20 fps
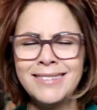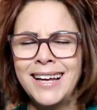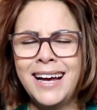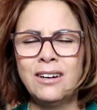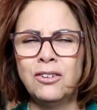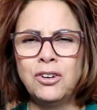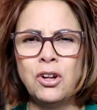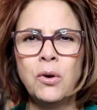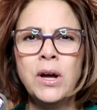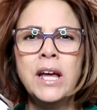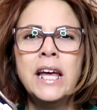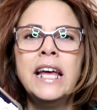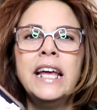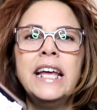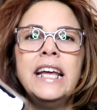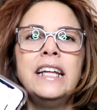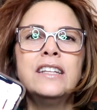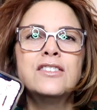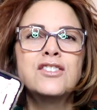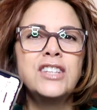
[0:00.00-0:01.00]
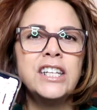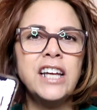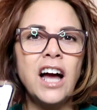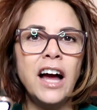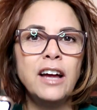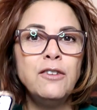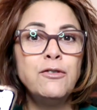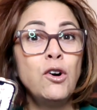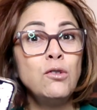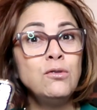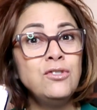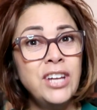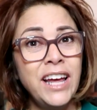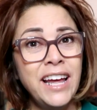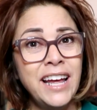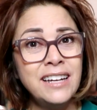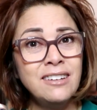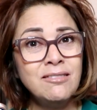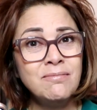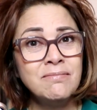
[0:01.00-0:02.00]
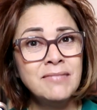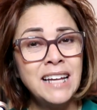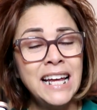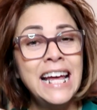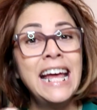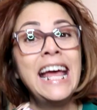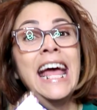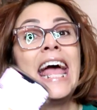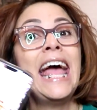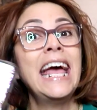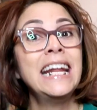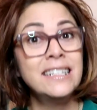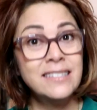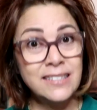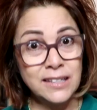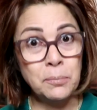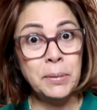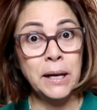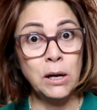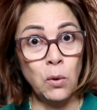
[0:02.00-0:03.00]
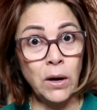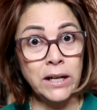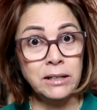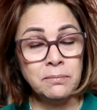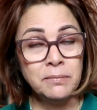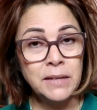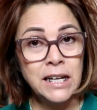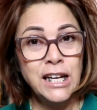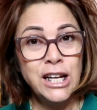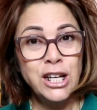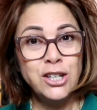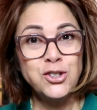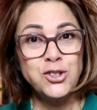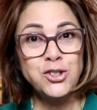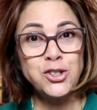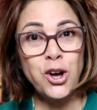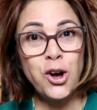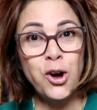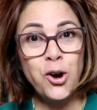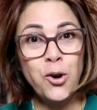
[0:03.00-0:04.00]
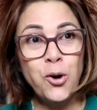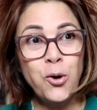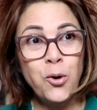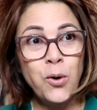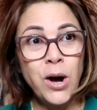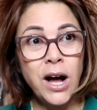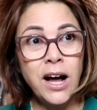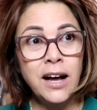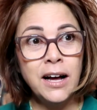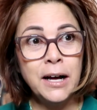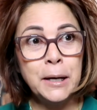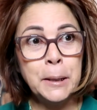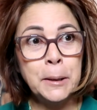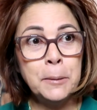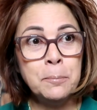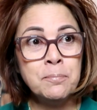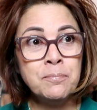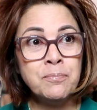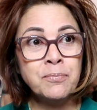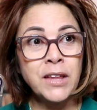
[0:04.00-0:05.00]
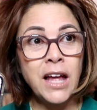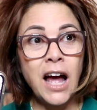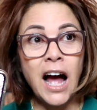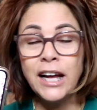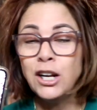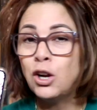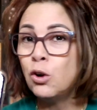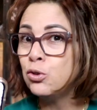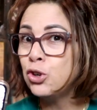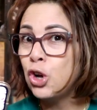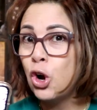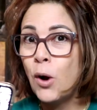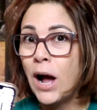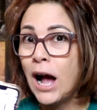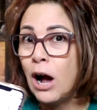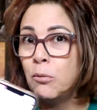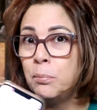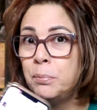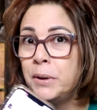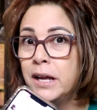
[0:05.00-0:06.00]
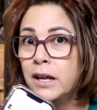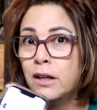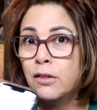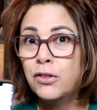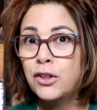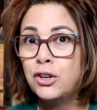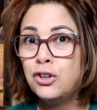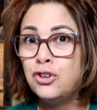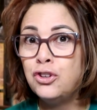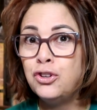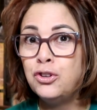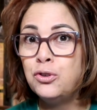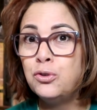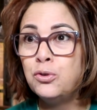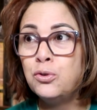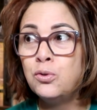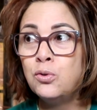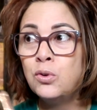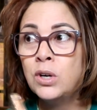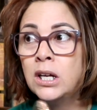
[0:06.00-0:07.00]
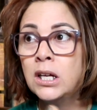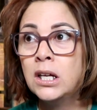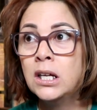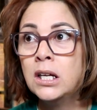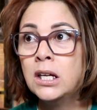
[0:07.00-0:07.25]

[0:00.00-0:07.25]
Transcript: I don't know. It's the iPhone 10 and it's the big one. So I don't know how big the new